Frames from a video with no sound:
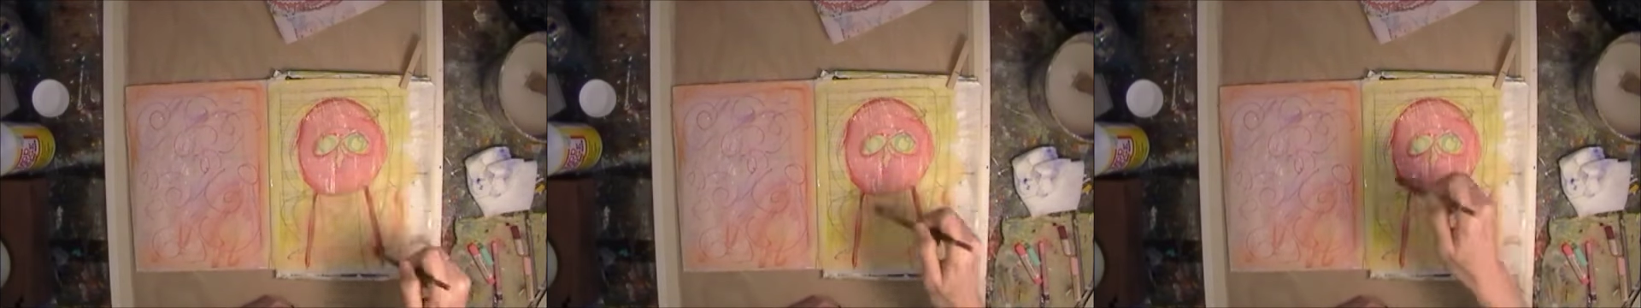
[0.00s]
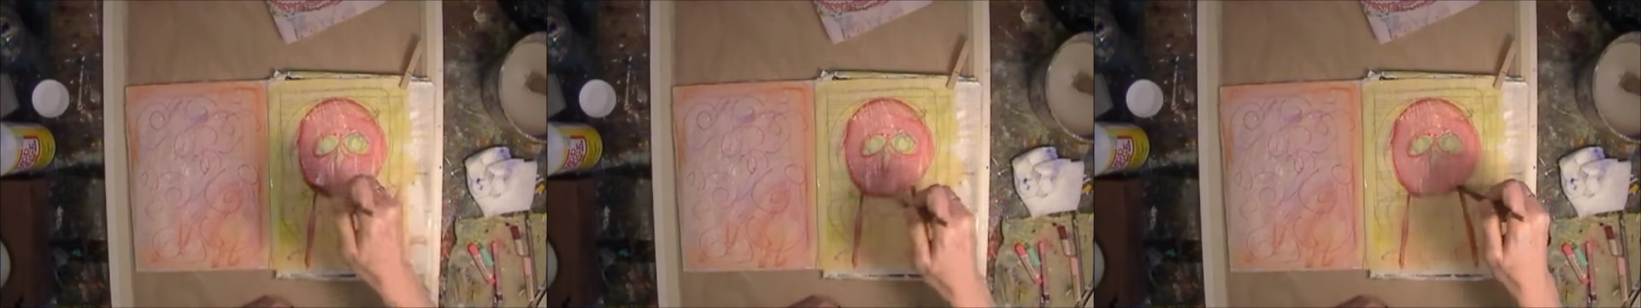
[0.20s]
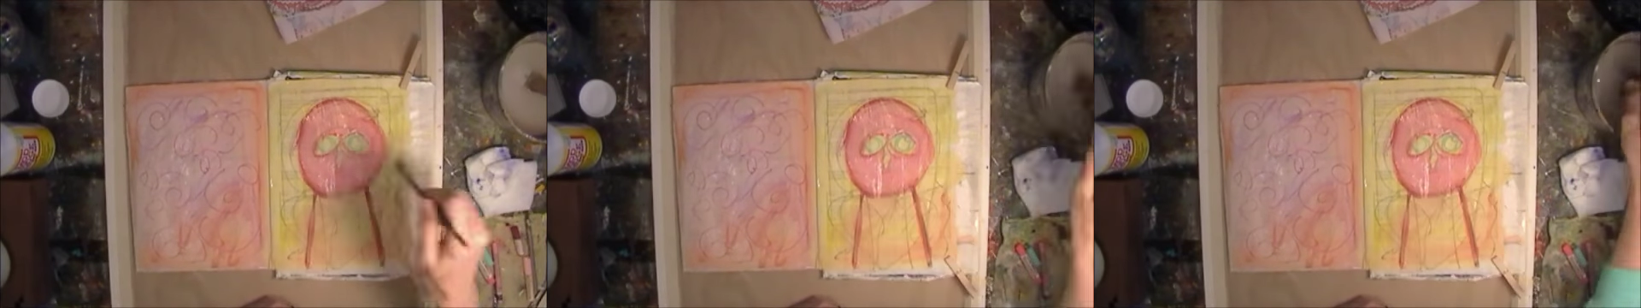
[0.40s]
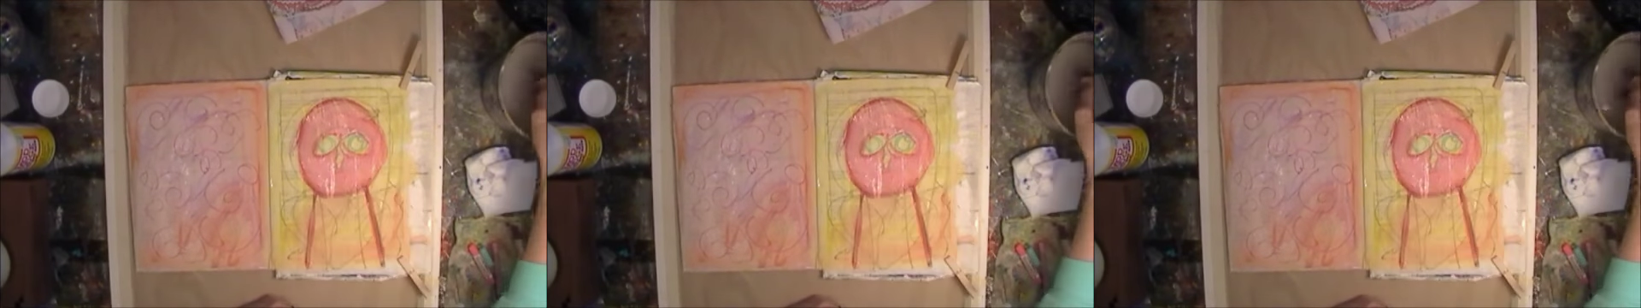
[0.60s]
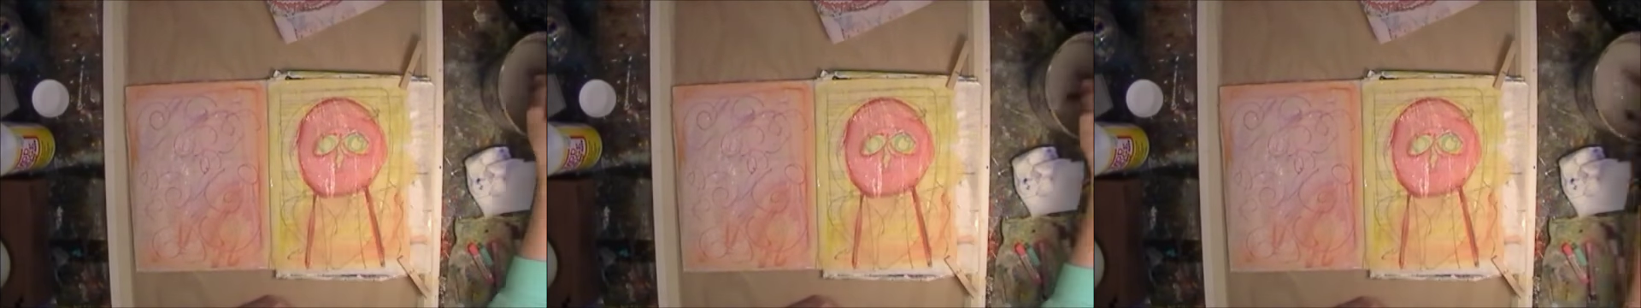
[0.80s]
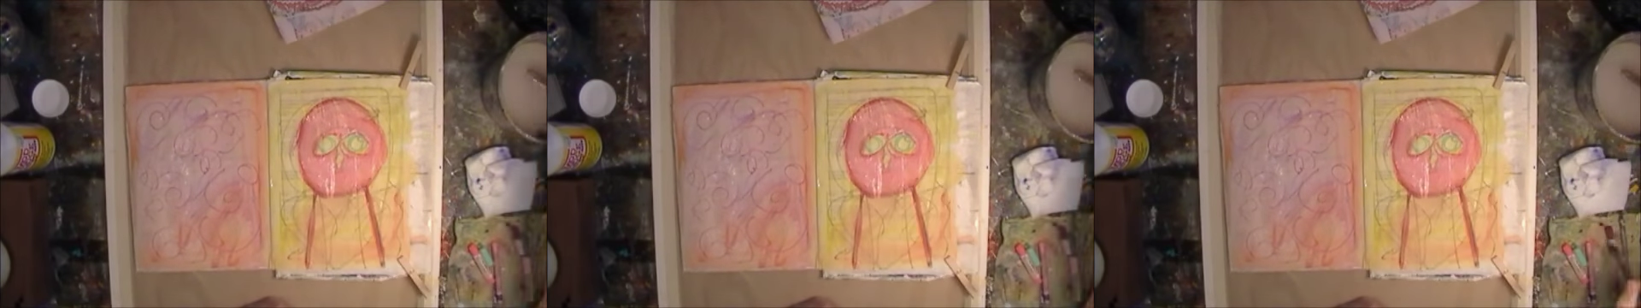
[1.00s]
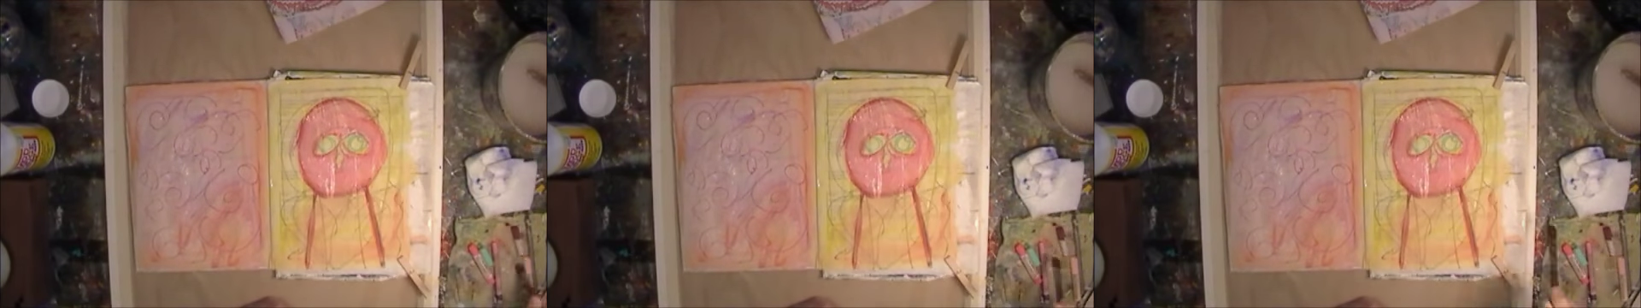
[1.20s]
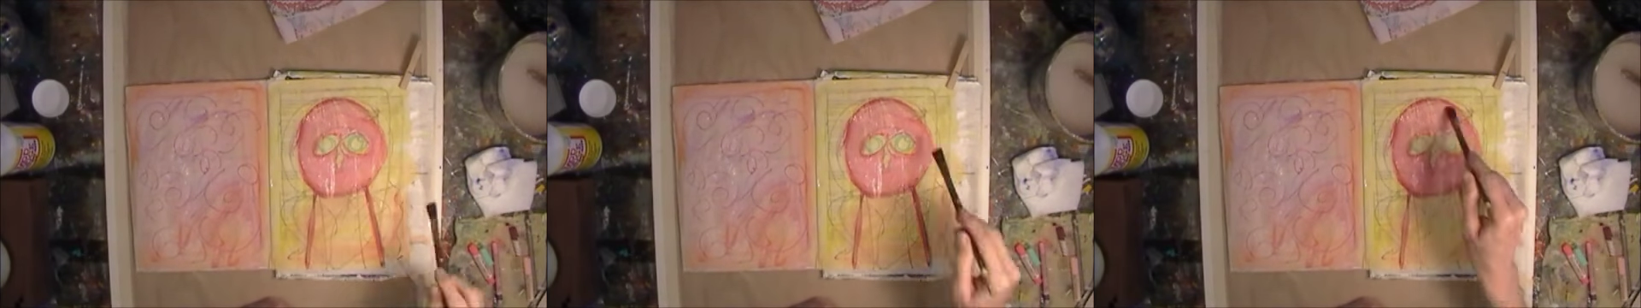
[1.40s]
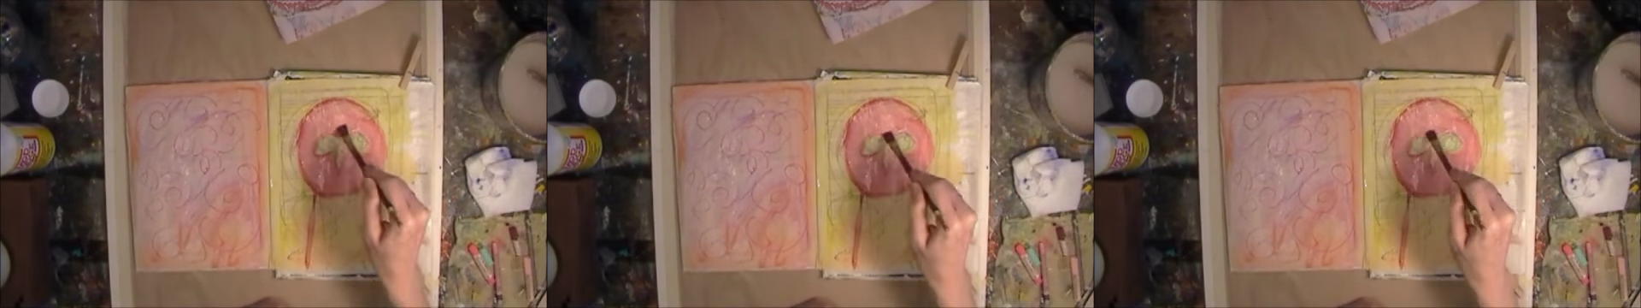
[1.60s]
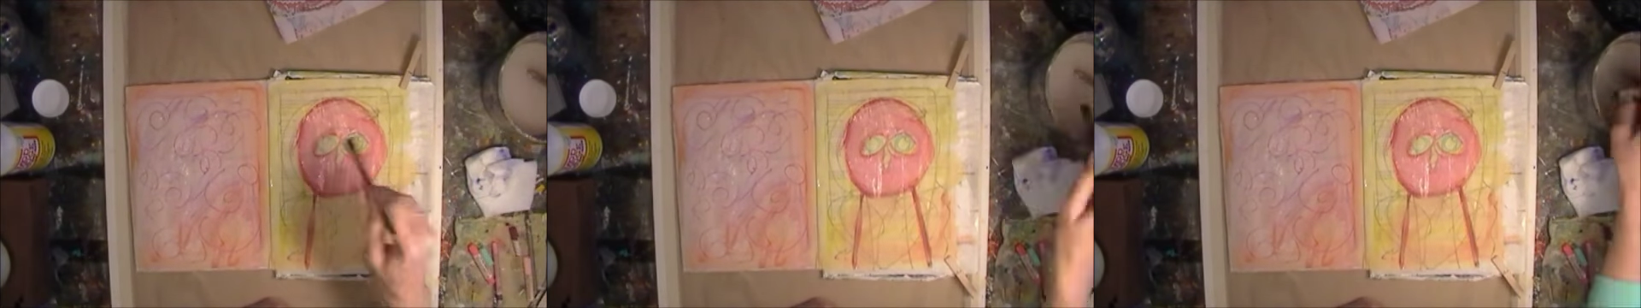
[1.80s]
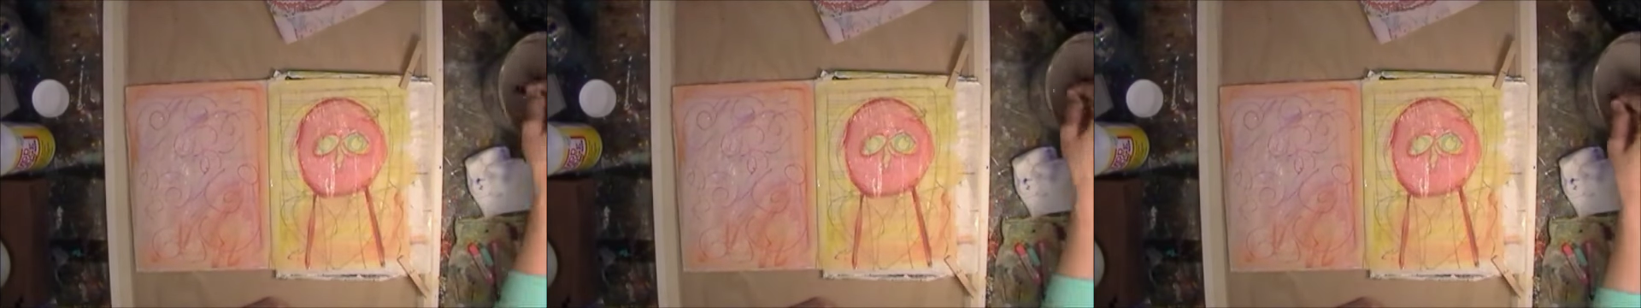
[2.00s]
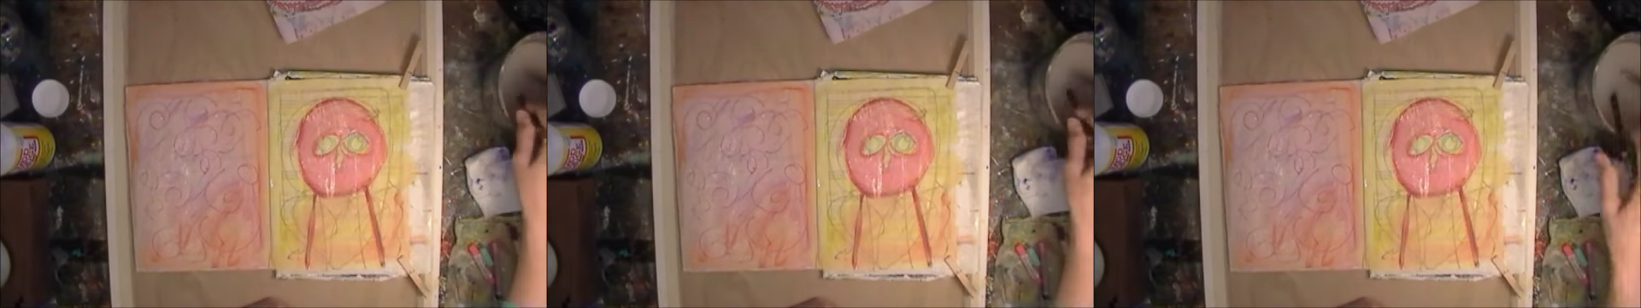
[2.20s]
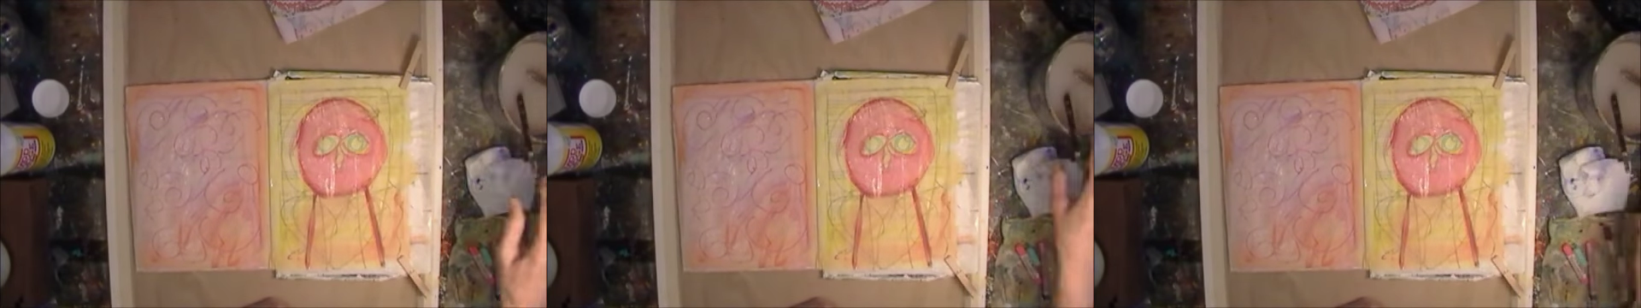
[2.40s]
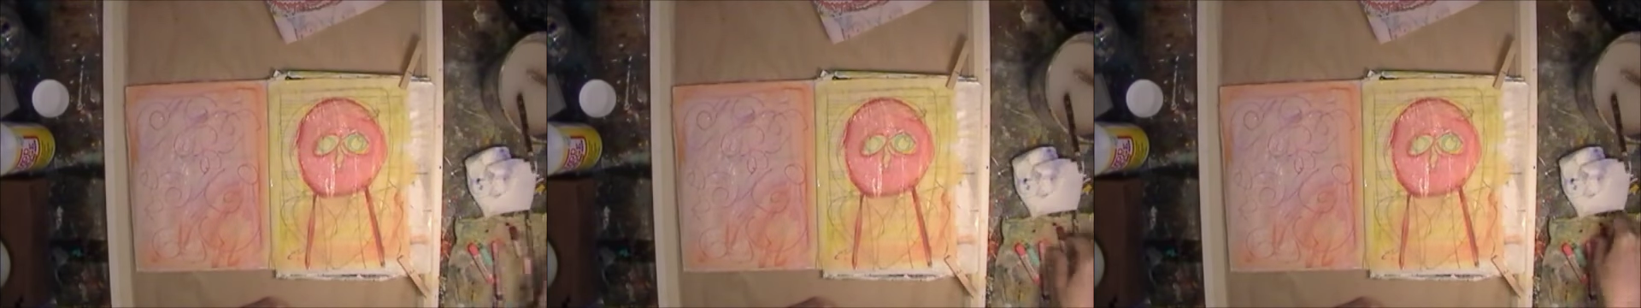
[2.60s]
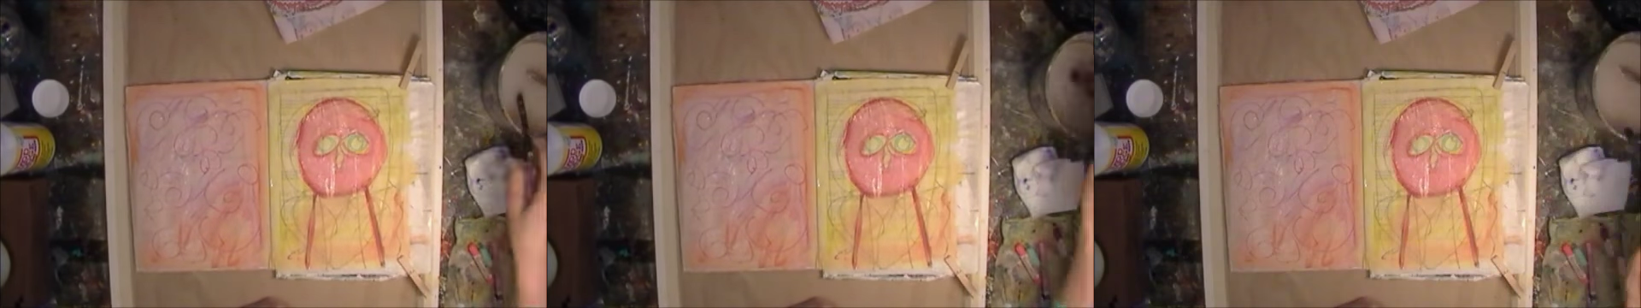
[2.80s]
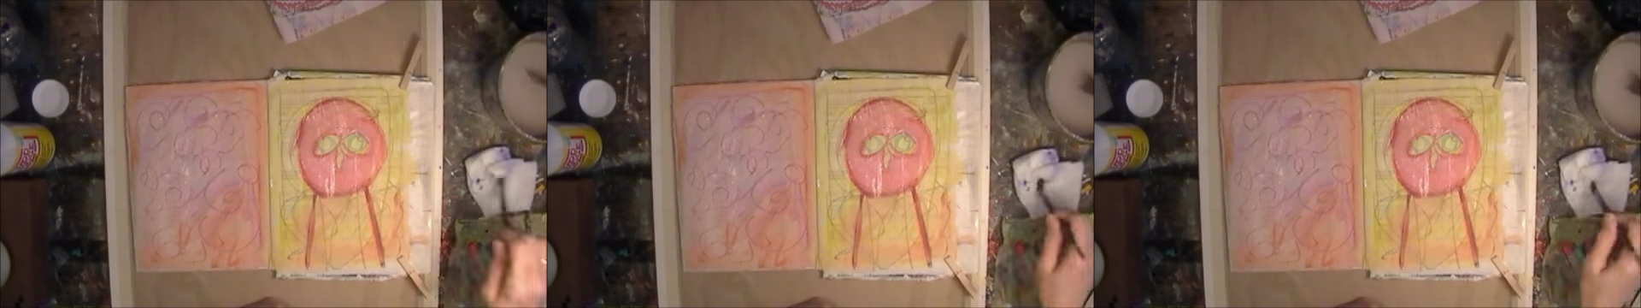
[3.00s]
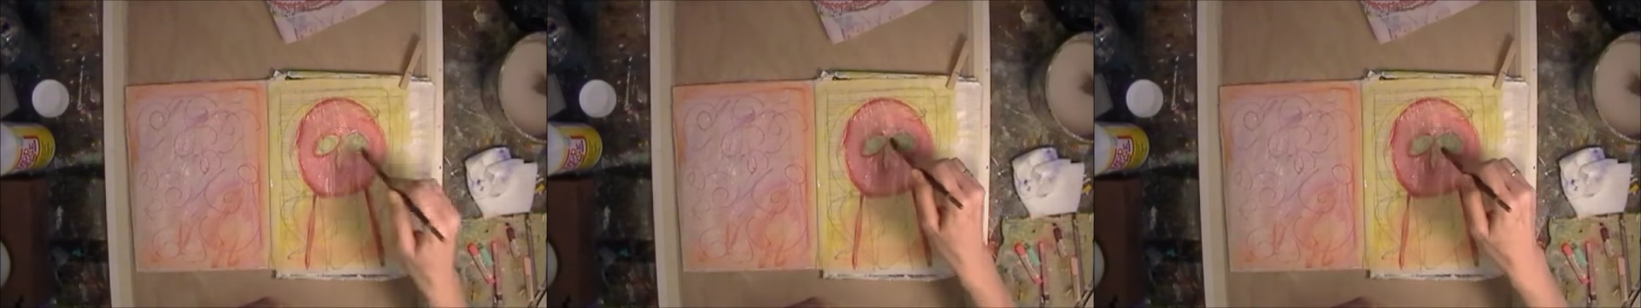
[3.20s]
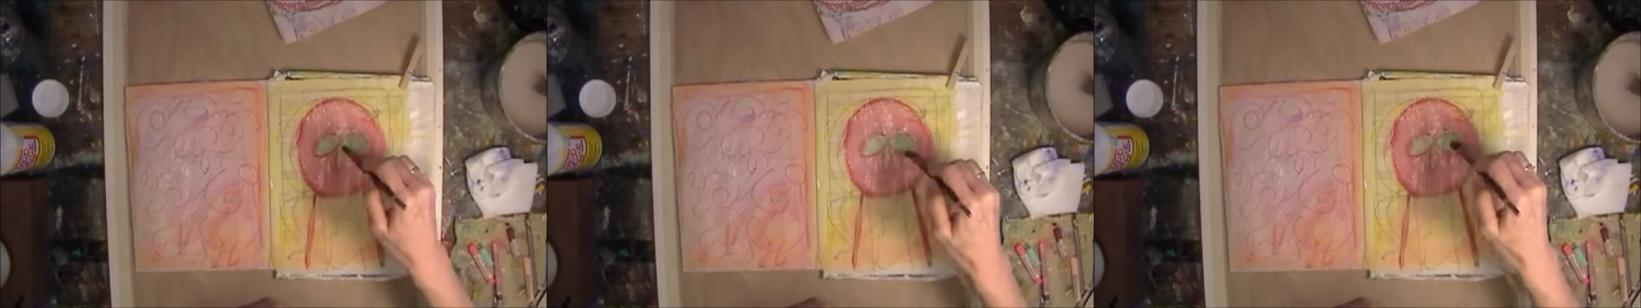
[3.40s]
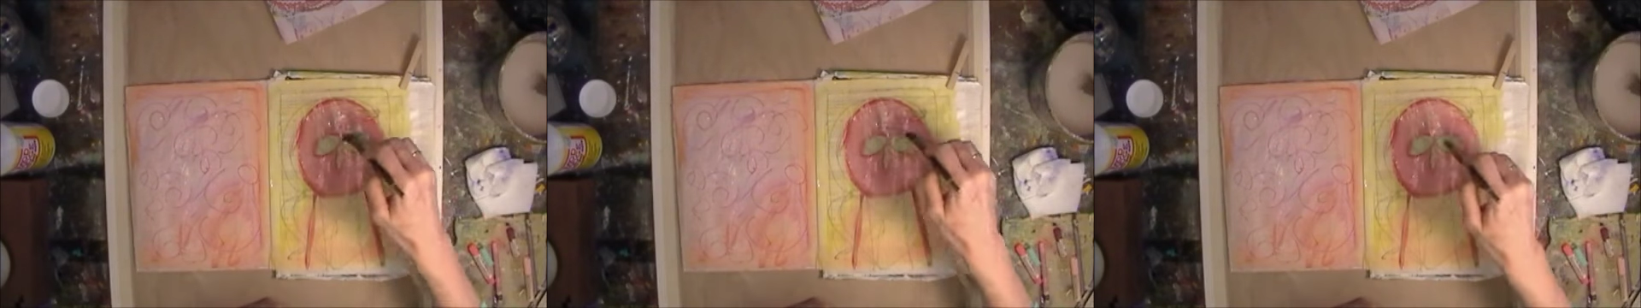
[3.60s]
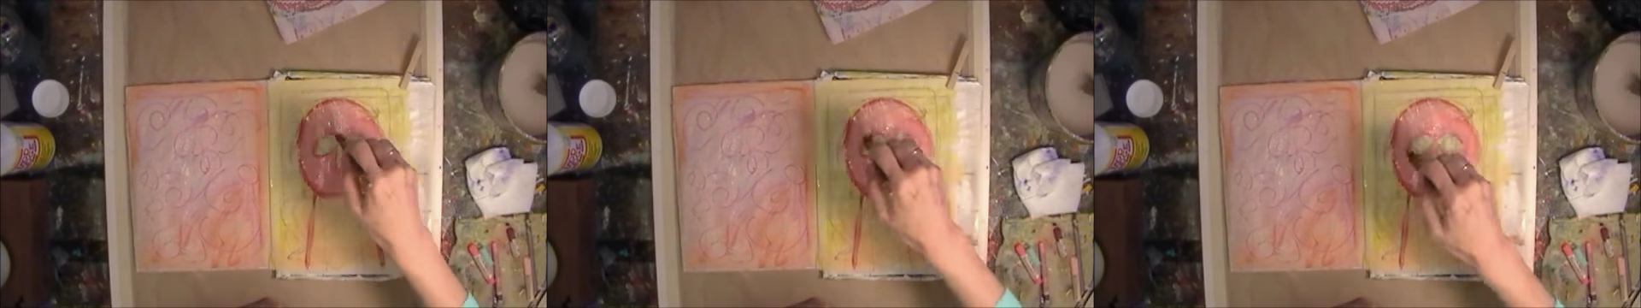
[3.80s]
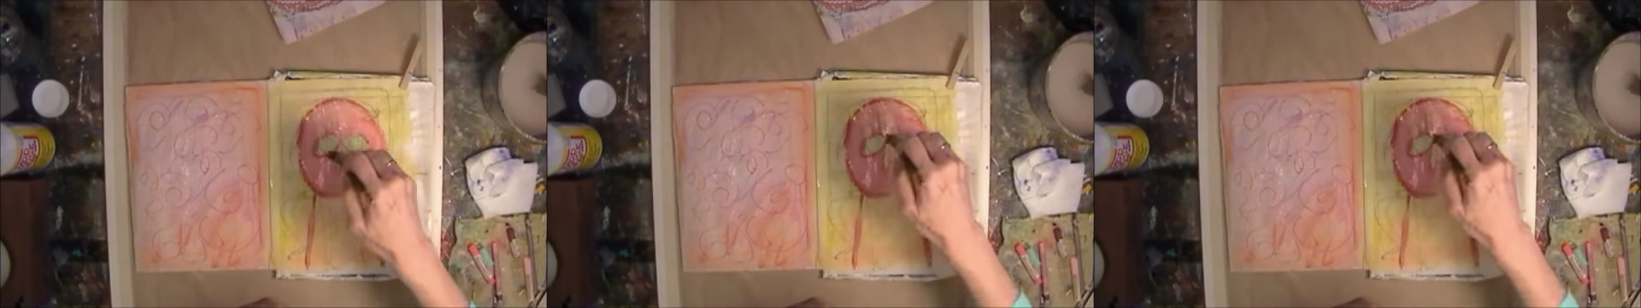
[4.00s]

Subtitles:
[unreadable: no face in view]